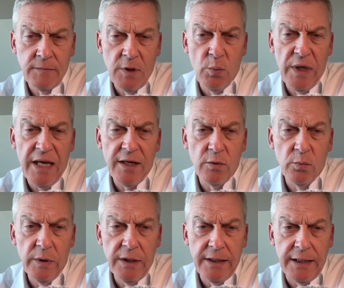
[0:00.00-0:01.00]
We had a
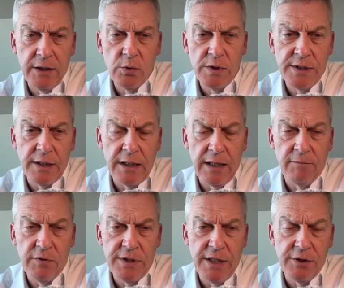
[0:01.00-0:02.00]
really interesting
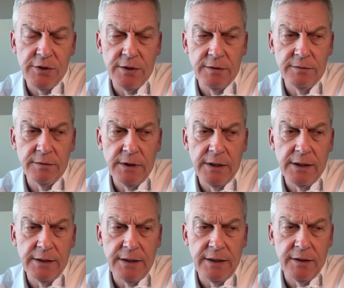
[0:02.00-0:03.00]
conversation,
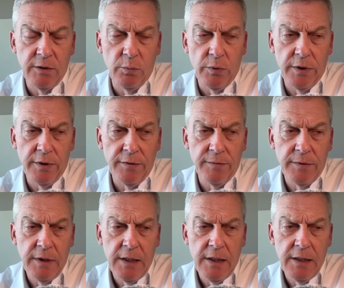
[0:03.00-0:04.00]
Geeta, with
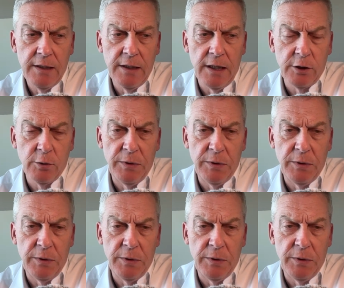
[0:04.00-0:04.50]
Dr.